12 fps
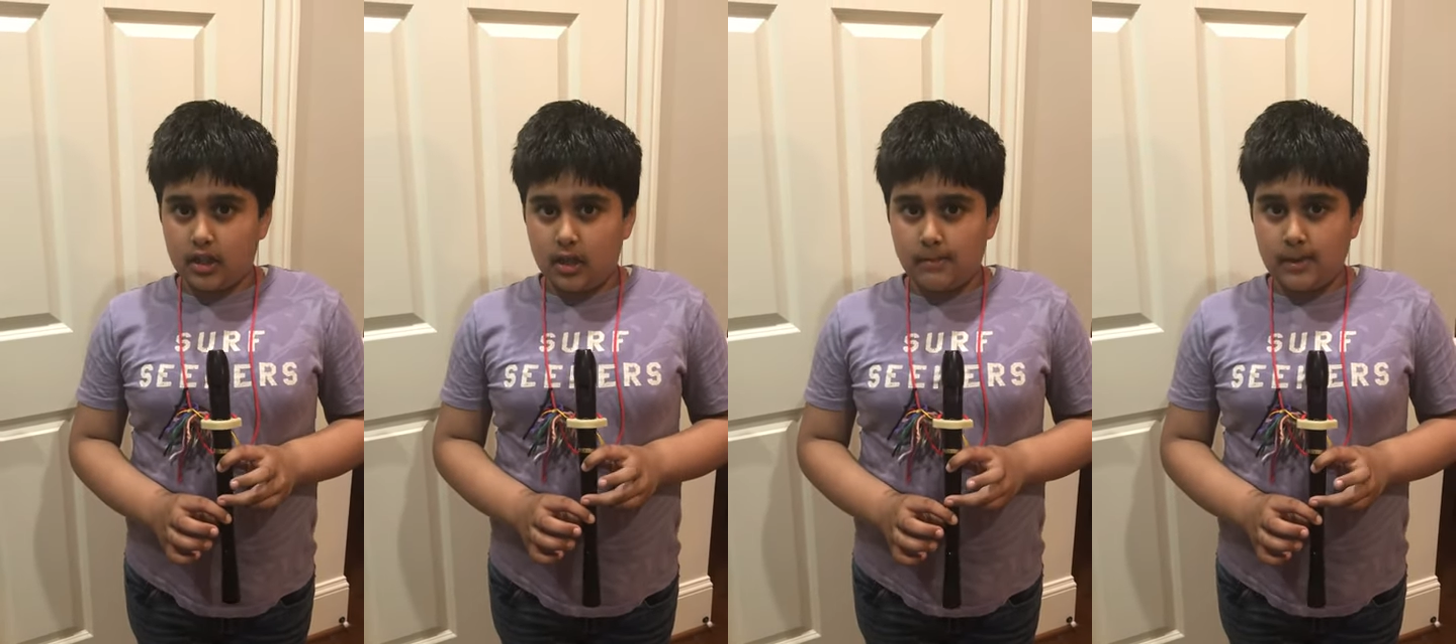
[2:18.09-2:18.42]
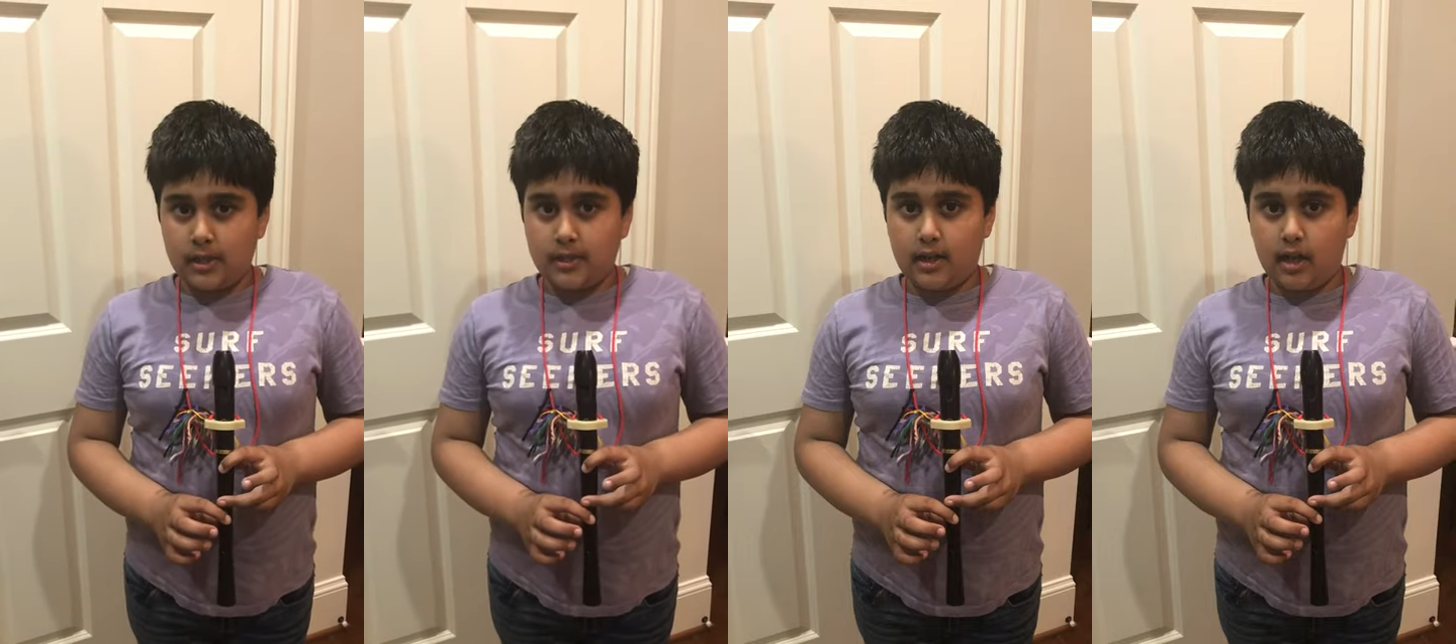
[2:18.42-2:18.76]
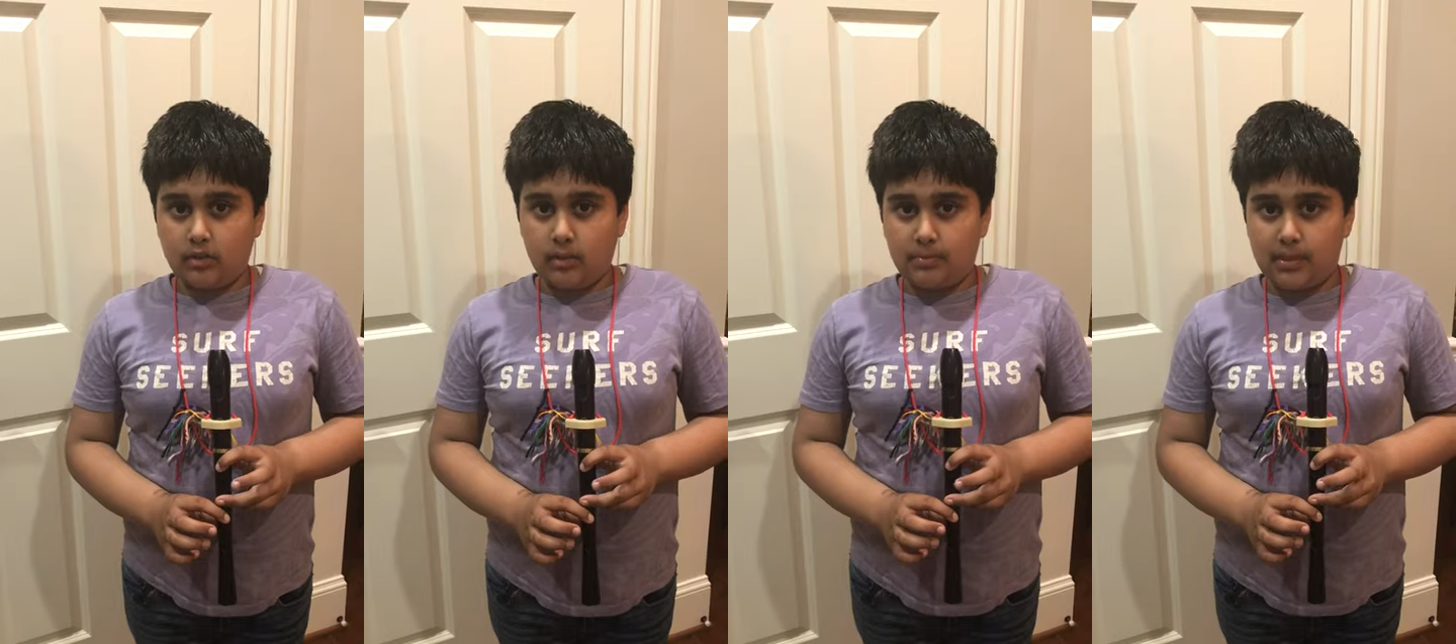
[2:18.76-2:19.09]
comment and
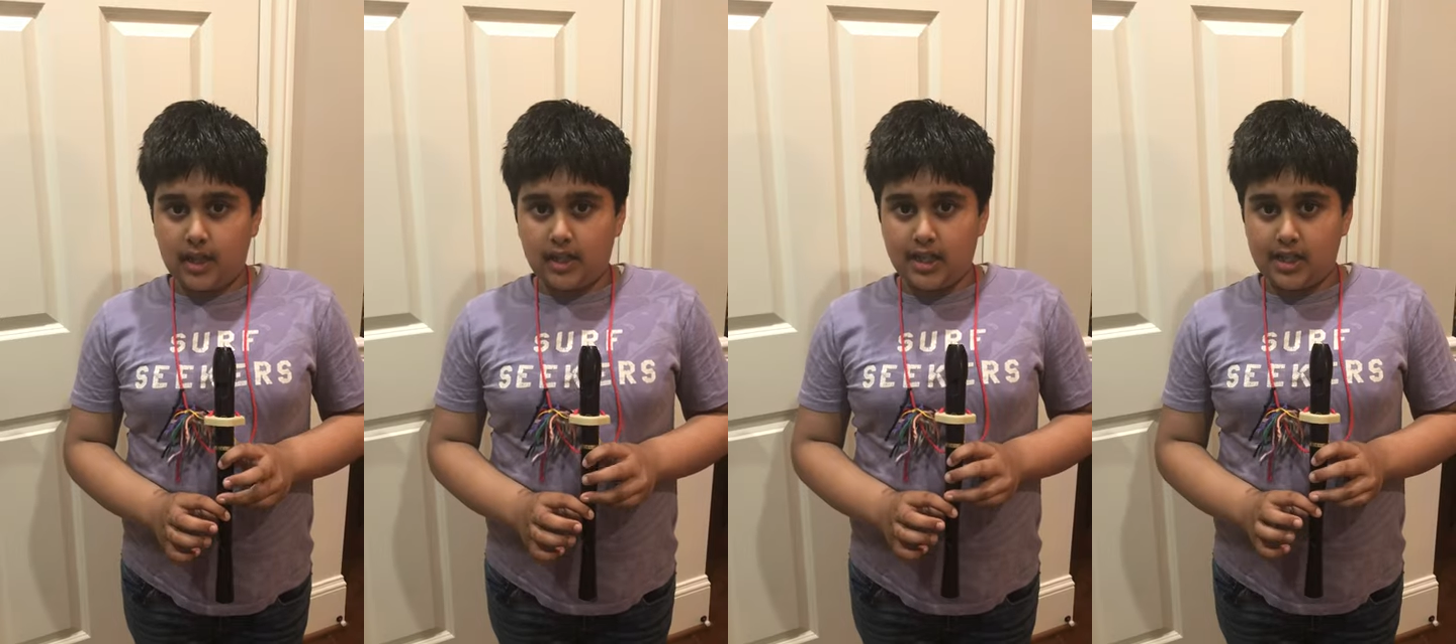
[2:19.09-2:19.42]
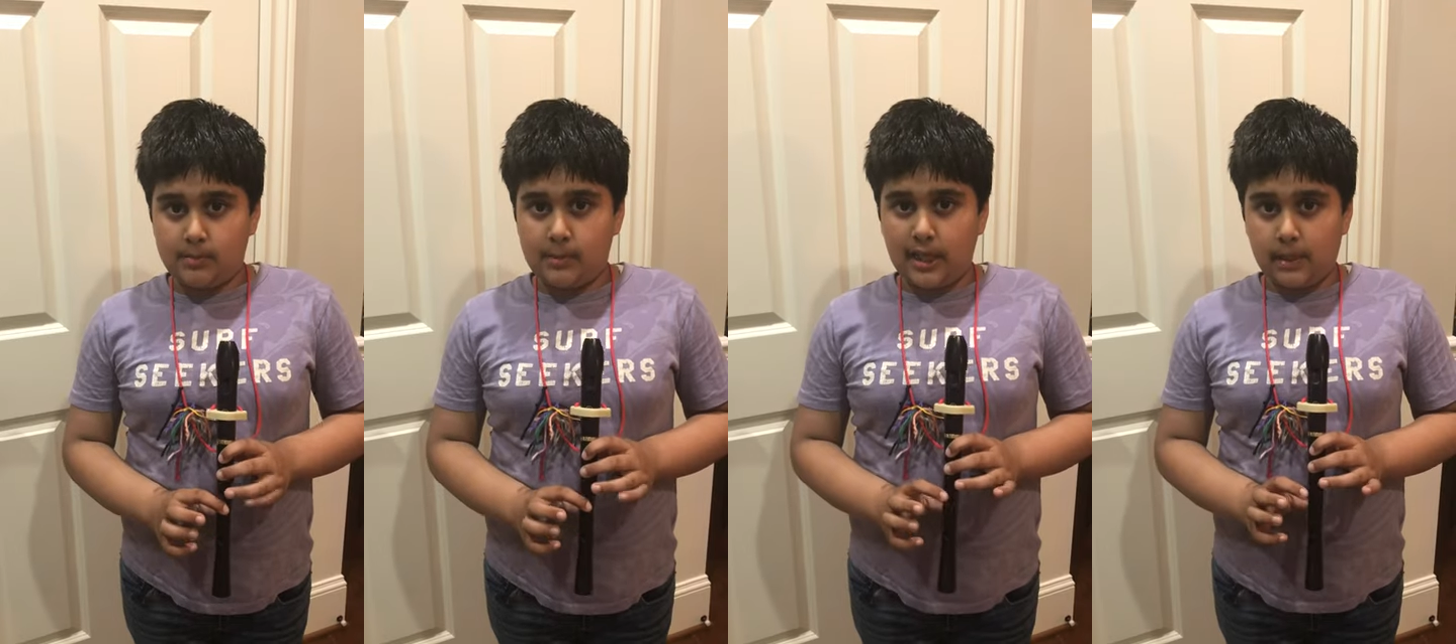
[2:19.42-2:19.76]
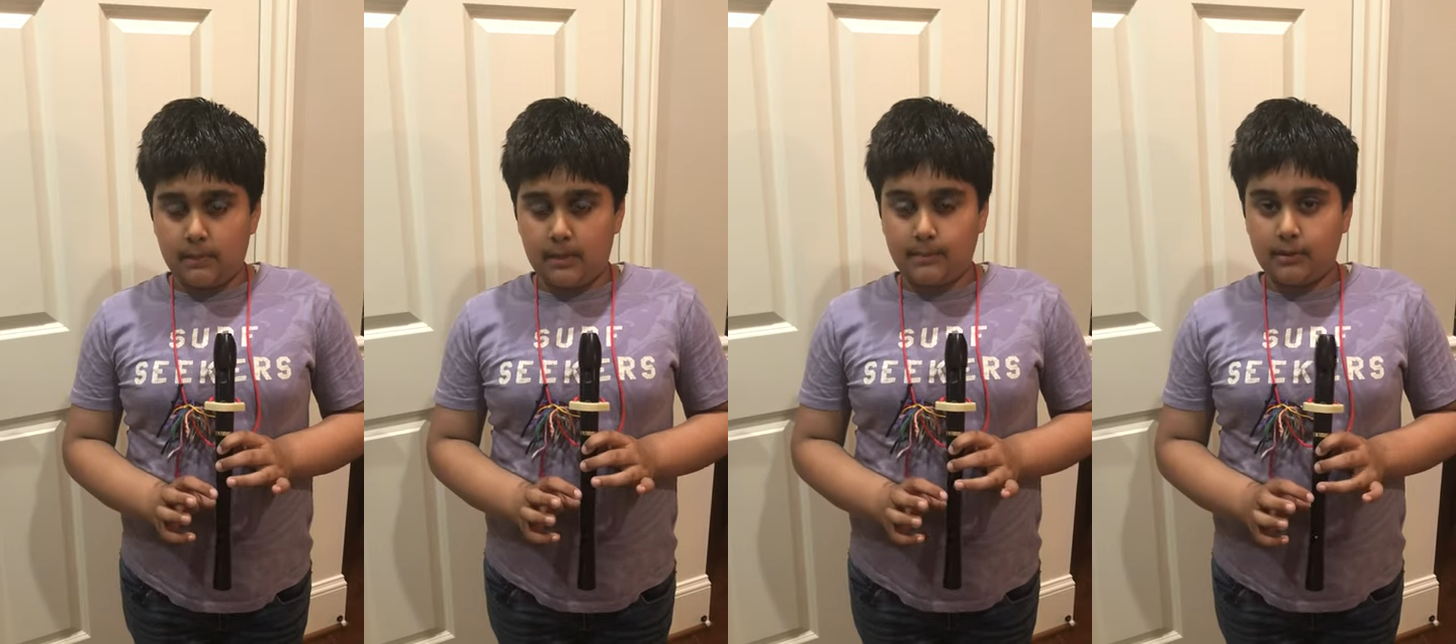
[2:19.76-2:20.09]
I'll reply to as many
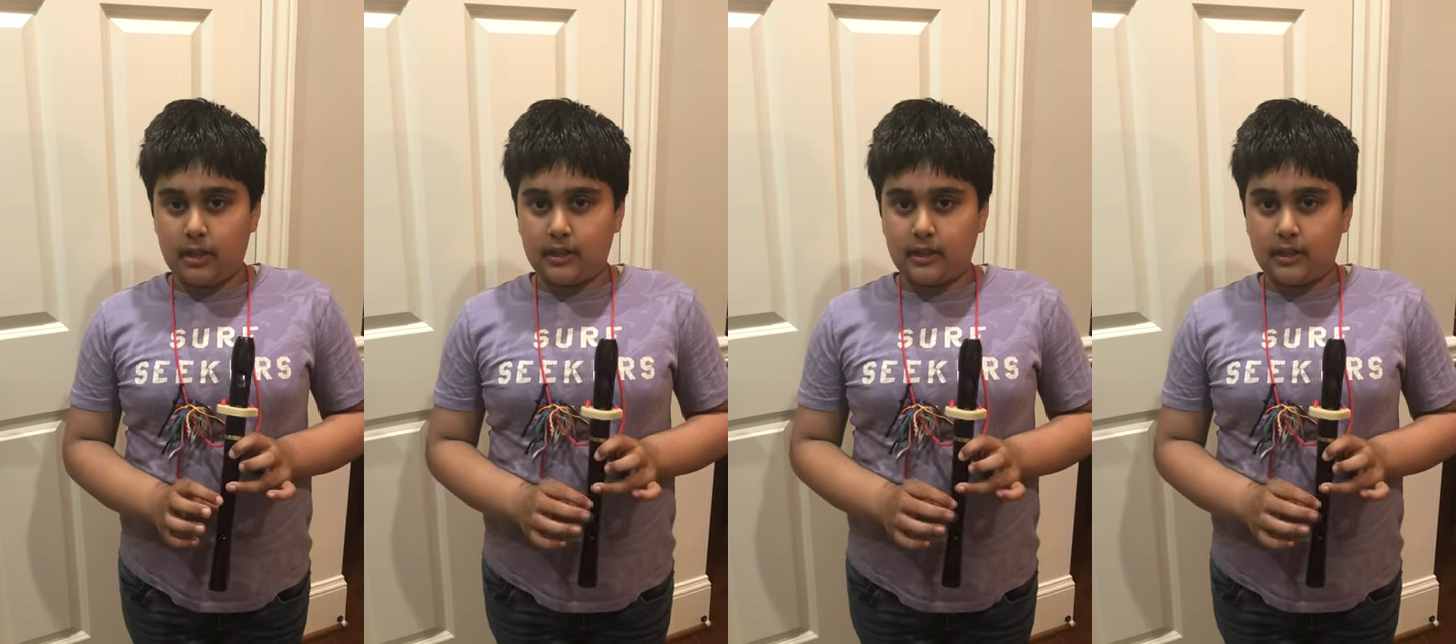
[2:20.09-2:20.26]
people